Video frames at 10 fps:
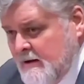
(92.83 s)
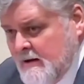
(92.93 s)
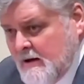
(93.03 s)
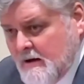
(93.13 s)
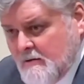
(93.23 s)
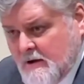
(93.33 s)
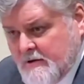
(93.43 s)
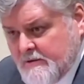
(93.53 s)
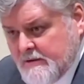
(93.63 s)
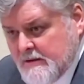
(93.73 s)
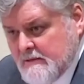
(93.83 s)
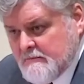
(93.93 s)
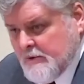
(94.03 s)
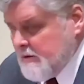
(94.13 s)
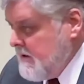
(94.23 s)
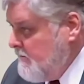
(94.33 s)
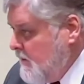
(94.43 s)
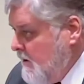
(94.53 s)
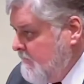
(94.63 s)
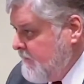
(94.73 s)
I watched the Berlin Wall
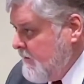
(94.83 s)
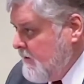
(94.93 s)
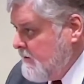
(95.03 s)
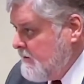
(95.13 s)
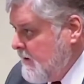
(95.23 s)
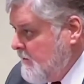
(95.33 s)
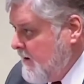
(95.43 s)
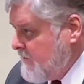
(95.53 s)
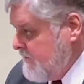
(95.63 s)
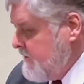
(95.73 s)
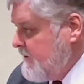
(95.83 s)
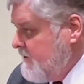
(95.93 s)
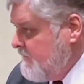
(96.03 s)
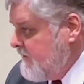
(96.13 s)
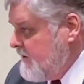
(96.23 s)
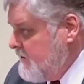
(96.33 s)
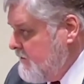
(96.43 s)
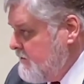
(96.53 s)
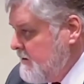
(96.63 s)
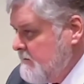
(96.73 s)
fall. I watched the Soviet
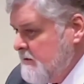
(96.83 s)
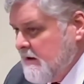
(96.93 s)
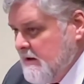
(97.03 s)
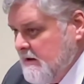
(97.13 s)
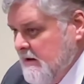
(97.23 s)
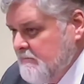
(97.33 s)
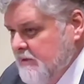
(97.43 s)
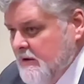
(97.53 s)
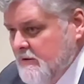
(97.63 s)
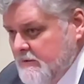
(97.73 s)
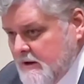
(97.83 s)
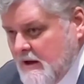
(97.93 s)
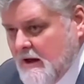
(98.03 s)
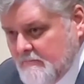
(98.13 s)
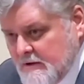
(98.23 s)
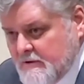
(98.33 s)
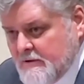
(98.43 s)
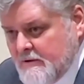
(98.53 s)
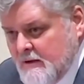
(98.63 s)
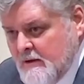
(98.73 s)
Union implode, the communist
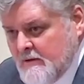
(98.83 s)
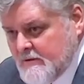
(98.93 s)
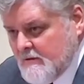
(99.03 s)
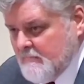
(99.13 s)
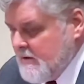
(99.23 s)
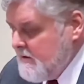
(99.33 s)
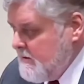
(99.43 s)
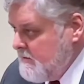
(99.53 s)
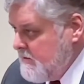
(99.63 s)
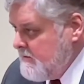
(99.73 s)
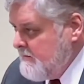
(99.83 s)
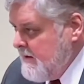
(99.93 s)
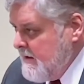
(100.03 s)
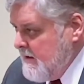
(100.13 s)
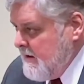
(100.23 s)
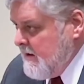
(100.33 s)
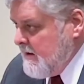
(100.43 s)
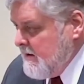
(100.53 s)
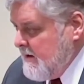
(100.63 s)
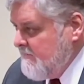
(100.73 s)
Soviet Union. And I
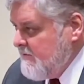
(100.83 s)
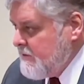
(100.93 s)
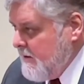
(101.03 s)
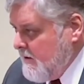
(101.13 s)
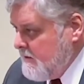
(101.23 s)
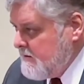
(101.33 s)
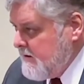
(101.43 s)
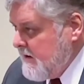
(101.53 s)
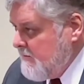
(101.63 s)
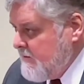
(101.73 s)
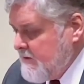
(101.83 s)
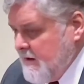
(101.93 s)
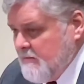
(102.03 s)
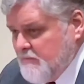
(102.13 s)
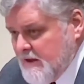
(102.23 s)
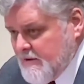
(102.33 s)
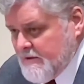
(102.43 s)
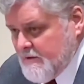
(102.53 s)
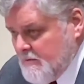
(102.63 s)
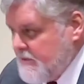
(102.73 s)
never thought that I would see at best
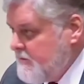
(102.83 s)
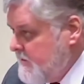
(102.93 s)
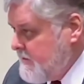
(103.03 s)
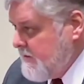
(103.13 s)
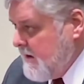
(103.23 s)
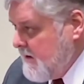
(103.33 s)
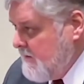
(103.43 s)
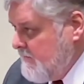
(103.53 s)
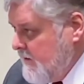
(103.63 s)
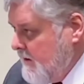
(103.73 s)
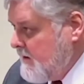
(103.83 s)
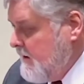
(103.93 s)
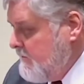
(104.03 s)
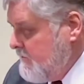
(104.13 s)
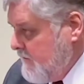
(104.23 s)
socialists take over our country.